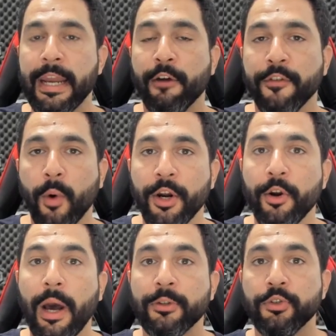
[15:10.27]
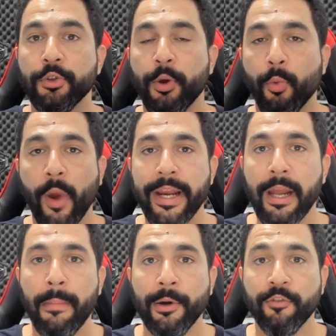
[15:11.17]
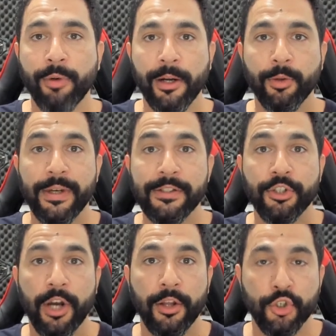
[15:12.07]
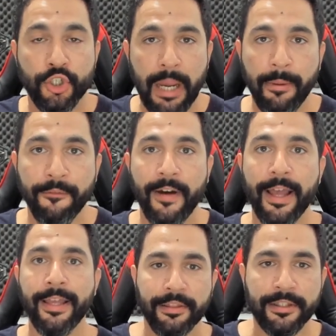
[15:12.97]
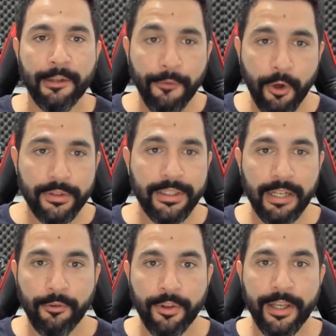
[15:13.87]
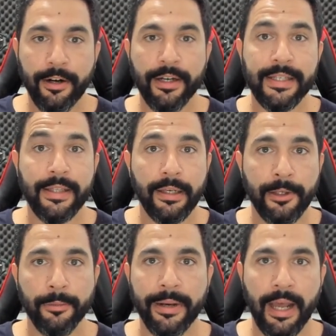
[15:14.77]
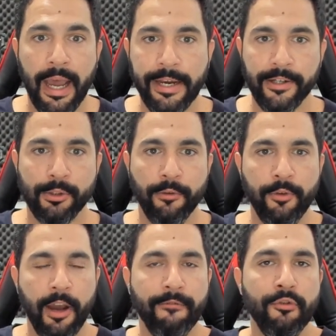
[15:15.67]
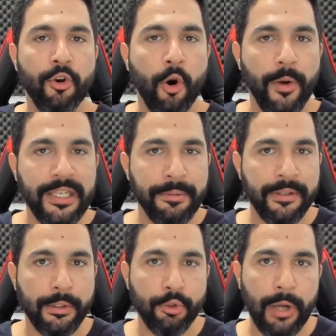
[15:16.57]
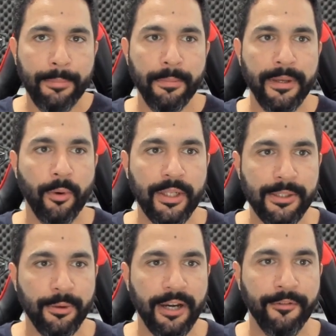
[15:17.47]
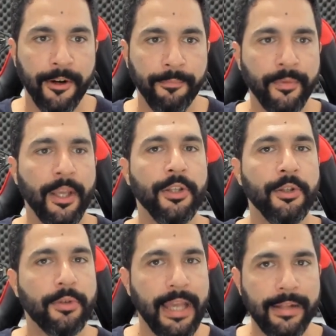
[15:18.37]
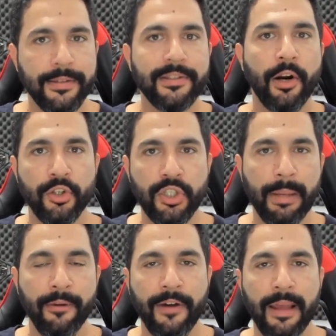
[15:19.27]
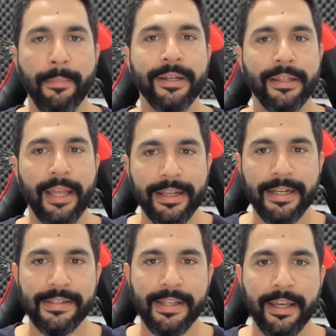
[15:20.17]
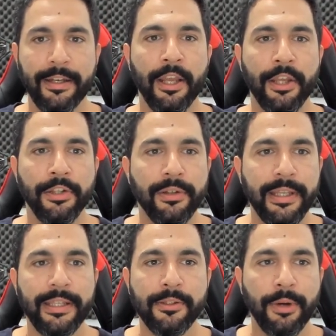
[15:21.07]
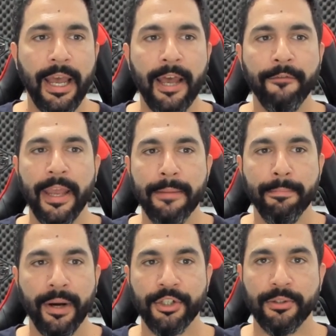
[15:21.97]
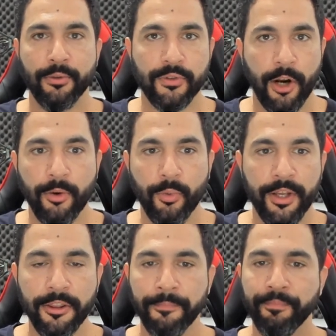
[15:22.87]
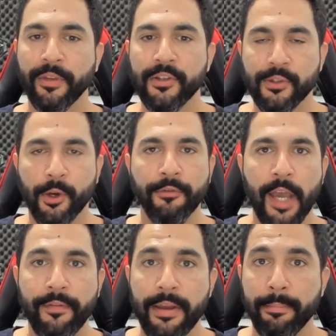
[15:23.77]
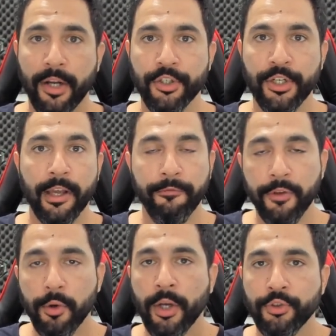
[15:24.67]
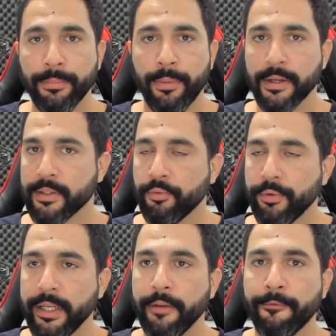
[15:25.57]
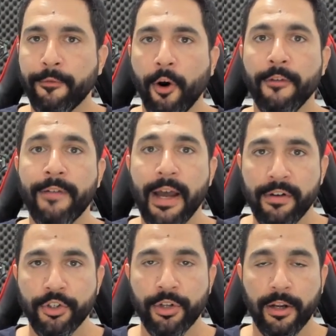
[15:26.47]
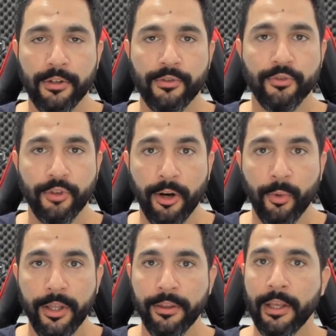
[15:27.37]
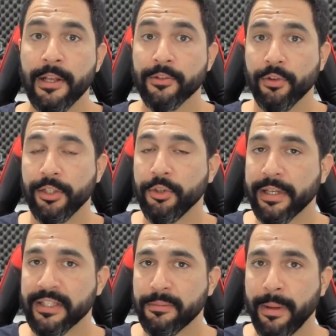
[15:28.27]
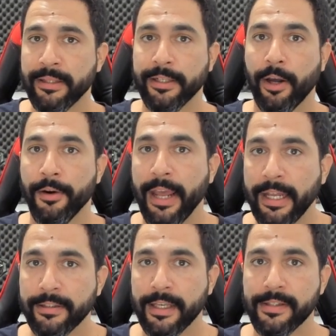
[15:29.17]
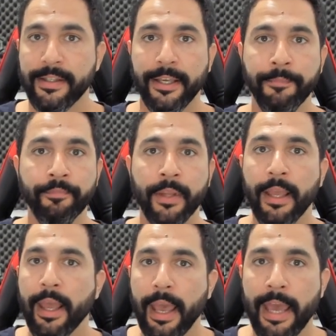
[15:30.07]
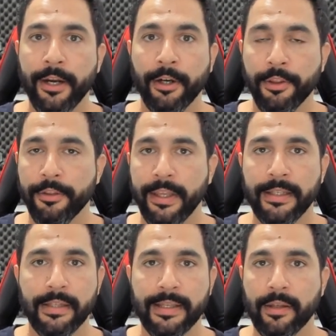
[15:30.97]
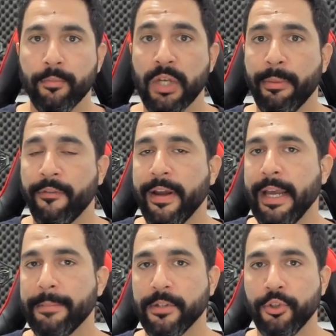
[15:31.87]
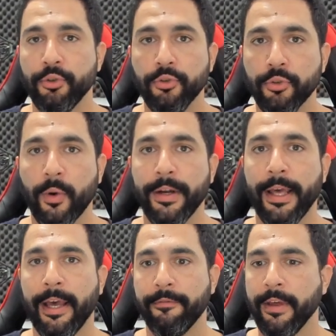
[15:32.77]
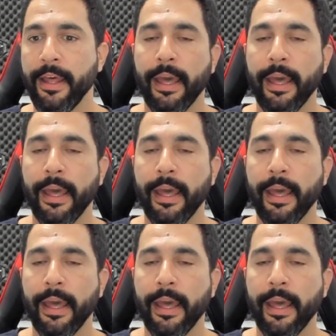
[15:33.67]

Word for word: Now, if you want to know how to do the right amount of product research on Shopify, the difficulty level there is a little bit higher. So if you have no experience in dropshipping whatsoever, you can start on Shopify, but like I said, you need to have a budget to start with. So if you have a budget, a few hundred bucks, three, four, five hundred dollars to start with, so that you can spend it on ad testing and on other things like some Shopify apps that you do want to have,